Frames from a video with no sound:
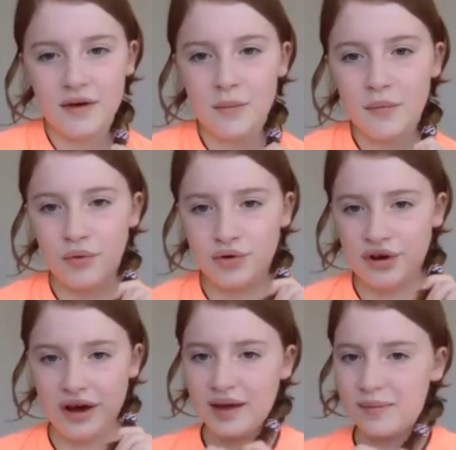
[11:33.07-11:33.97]
more
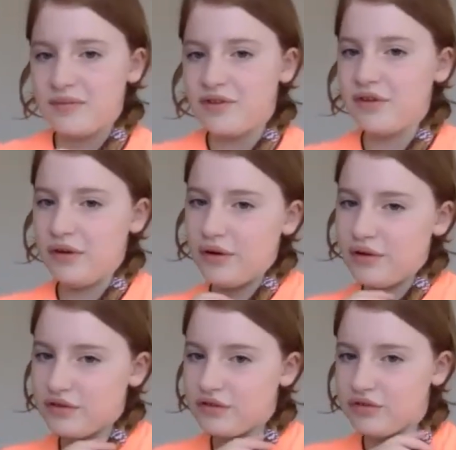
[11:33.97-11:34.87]
time to
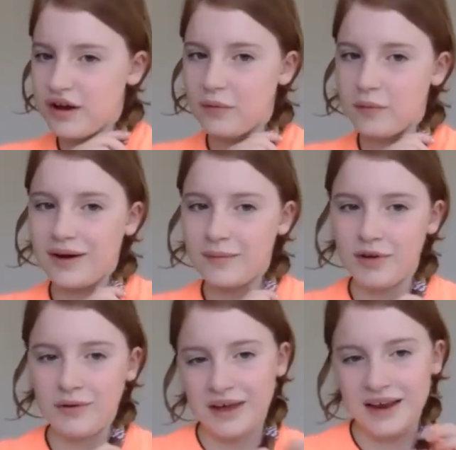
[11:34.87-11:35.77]
concentrate on what i'm
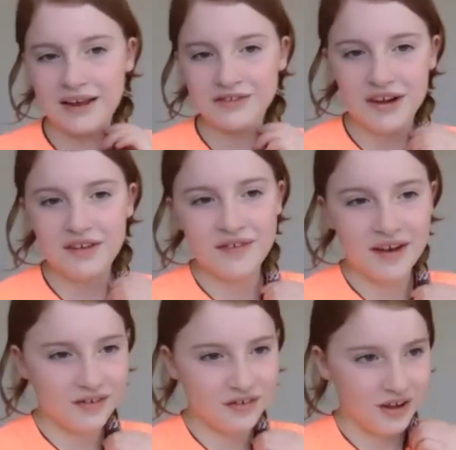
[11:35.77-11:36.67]
doing and actually
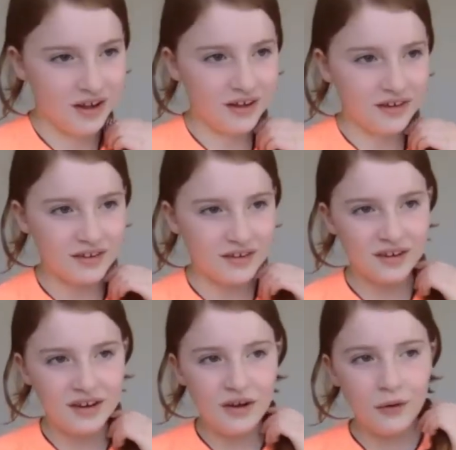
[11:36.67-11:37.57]
finish it
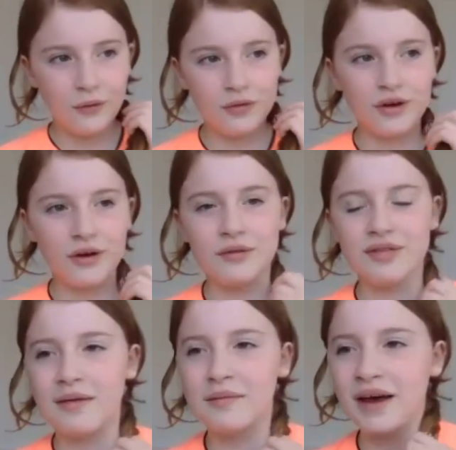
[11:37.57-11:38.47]
although
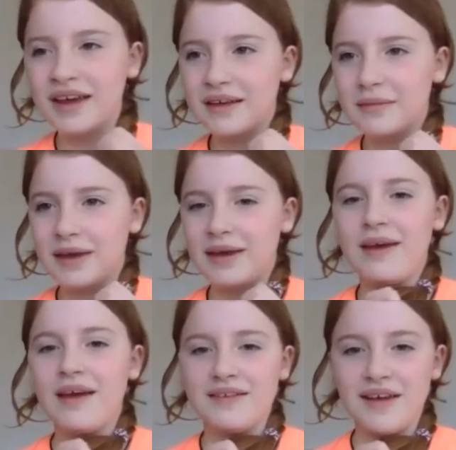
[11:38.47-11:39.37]
that might
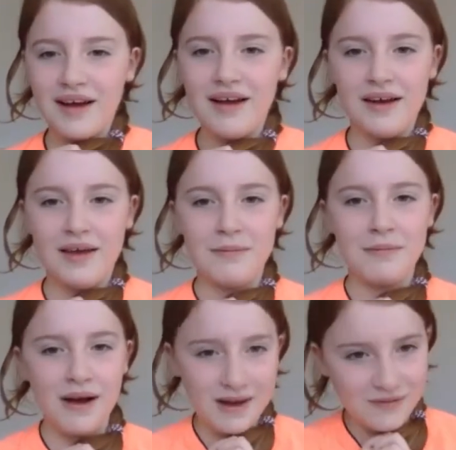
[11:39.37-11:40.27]
be entirely
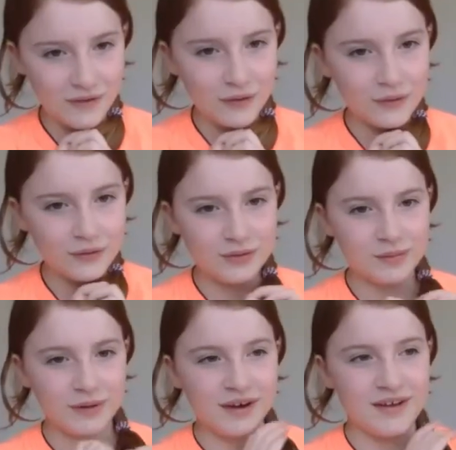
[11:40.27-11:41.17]
my fault
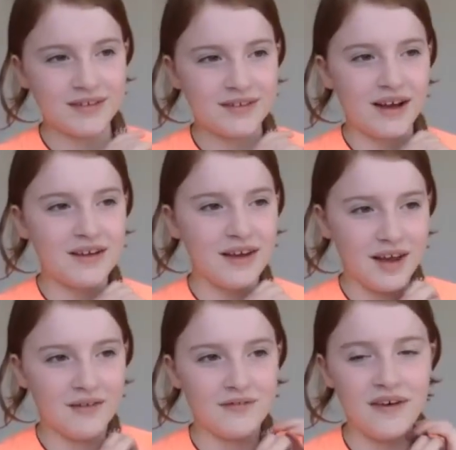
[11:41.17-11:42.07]
because i
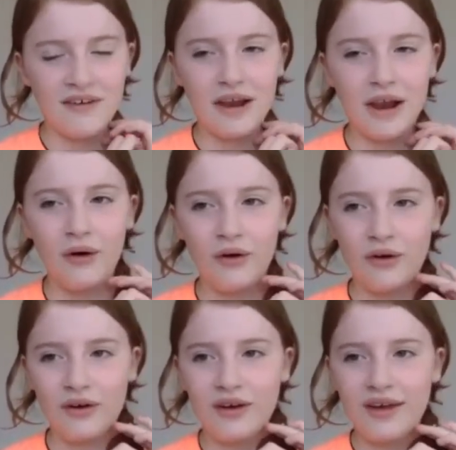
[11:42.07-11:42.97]
take very
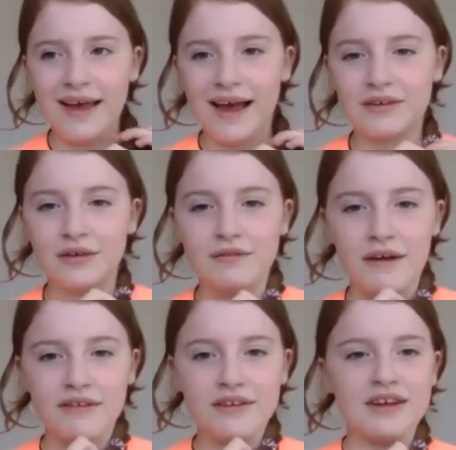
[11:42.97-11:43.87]
long and do
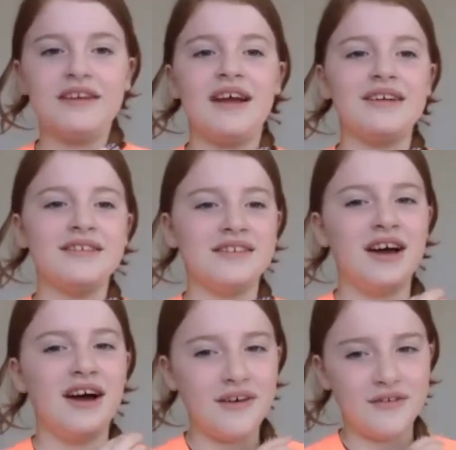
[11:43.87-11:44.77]
very detailed
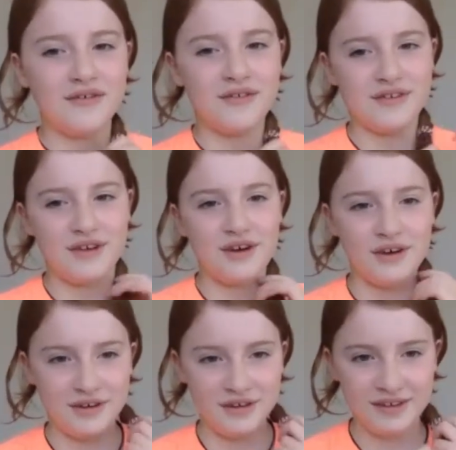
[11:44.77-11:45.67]
stuff so
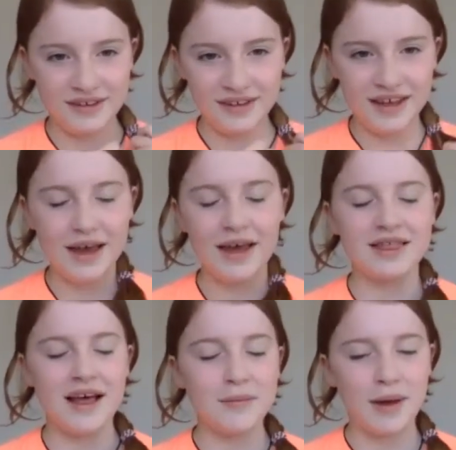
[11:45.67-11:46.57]
it
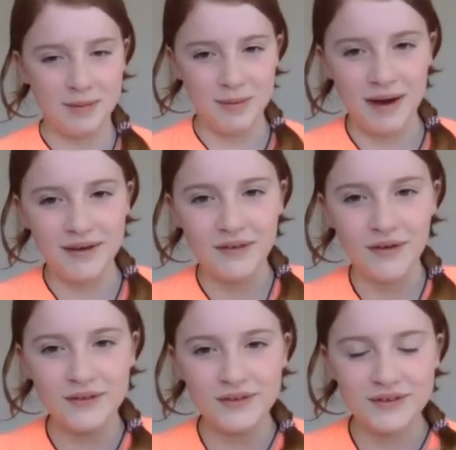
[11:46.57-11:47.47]
that might be my
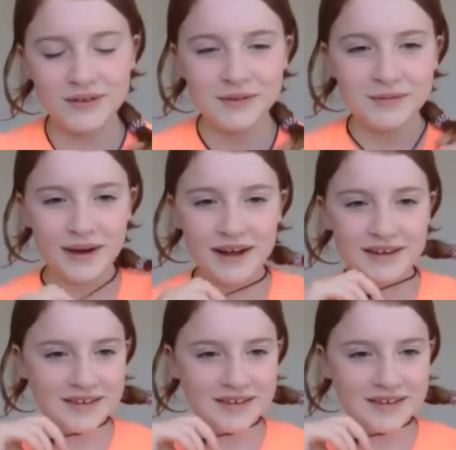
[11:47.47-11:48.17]
fault but